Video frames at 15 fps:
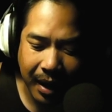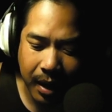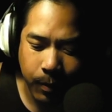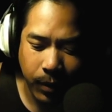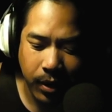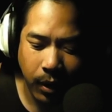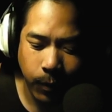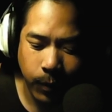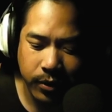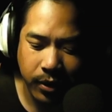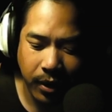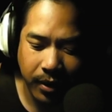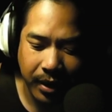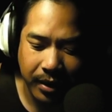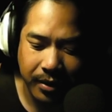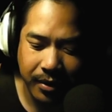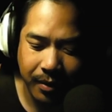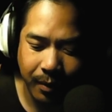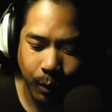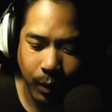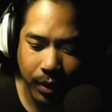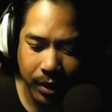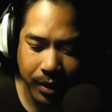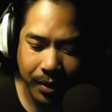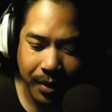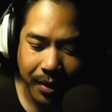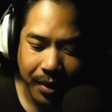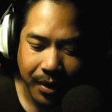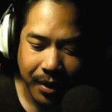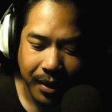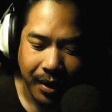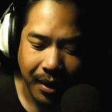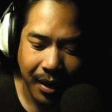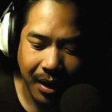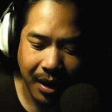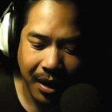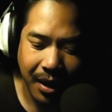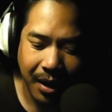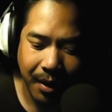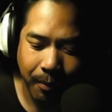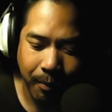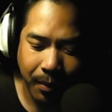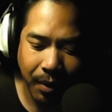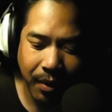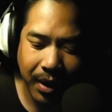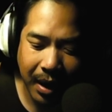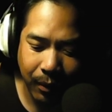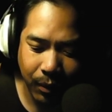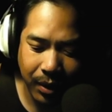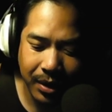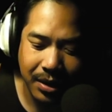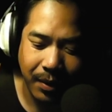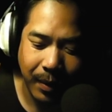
Klobuchar, that weirdo. Marianne Williamson.